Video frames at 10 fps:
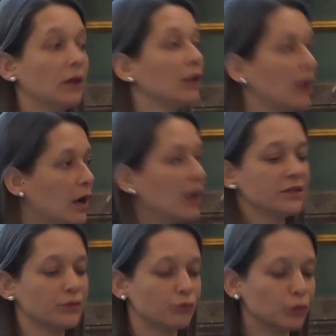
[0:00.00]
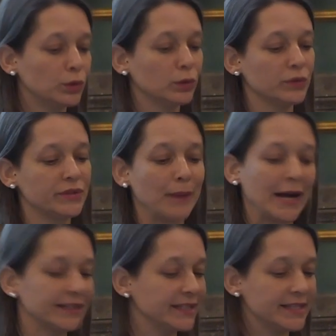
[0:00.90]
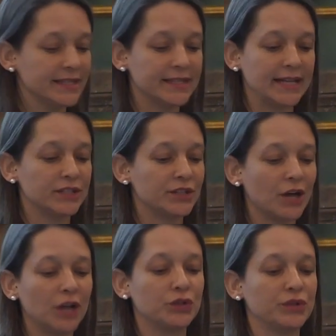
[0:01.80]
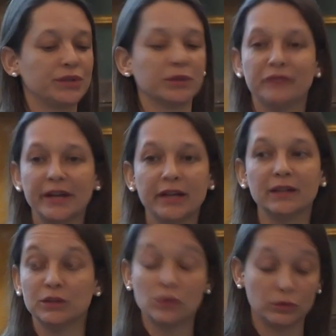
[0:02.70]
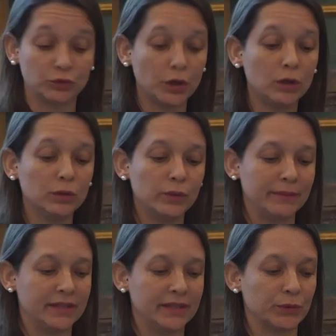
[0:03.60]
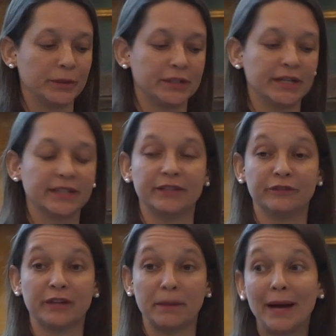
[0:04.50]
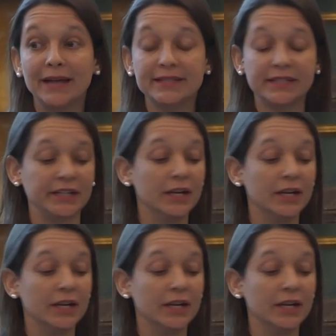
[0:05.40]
Laws, rules, practices that sought to surveil and control women's reproductive capacity